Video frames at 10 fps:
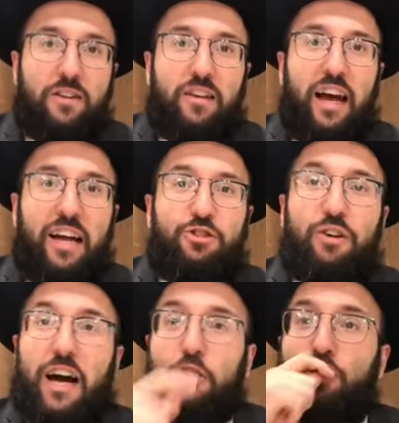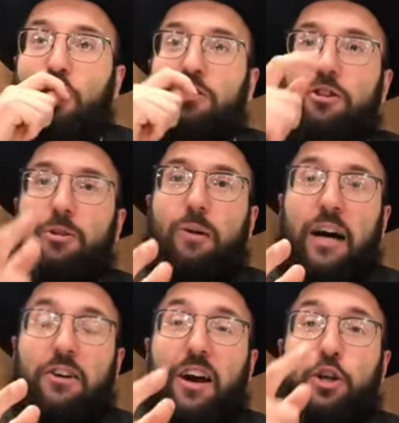Yes, you got to talk to the rock.
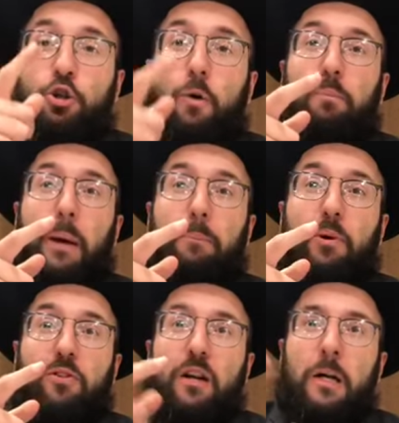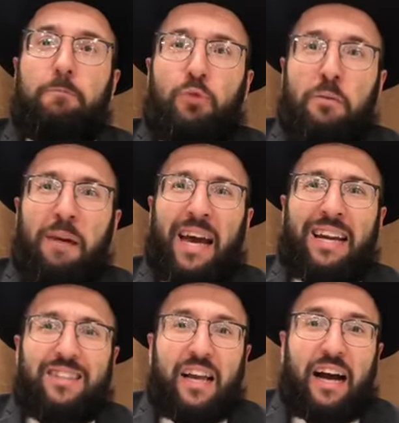You got to show people the main
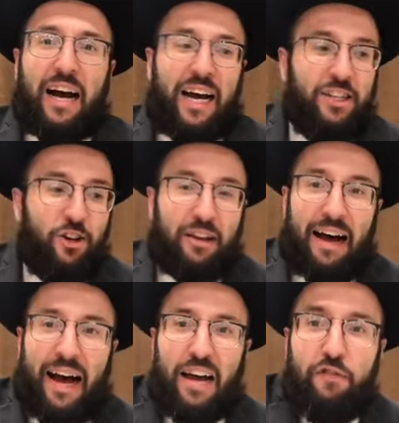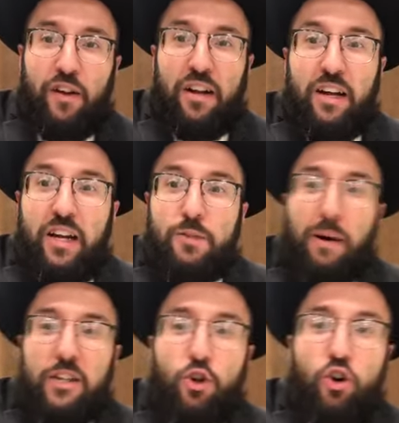atzlacha in your life is
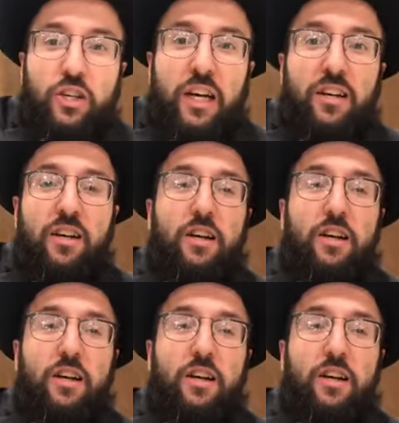by talking.